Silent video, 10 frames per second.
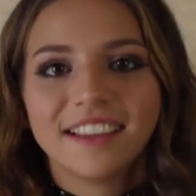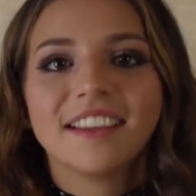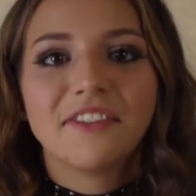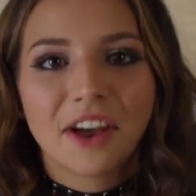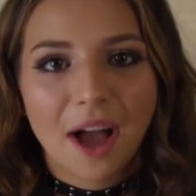
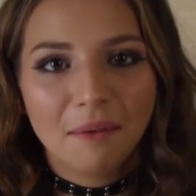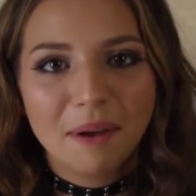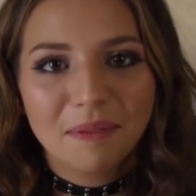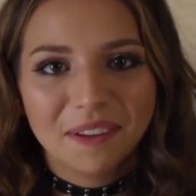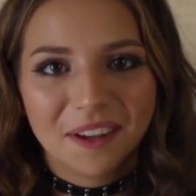Leave a
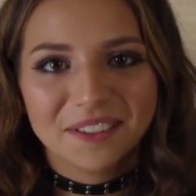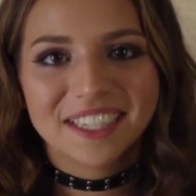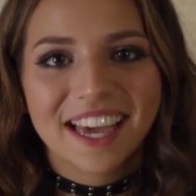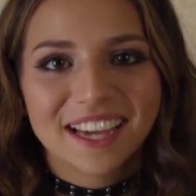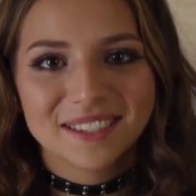comment below to
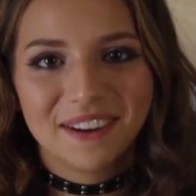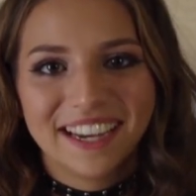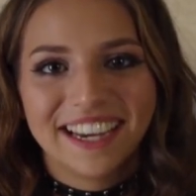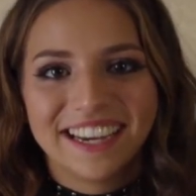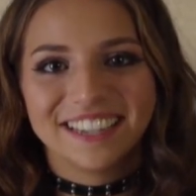guess
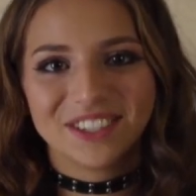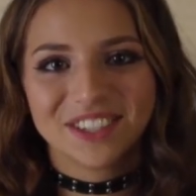my age.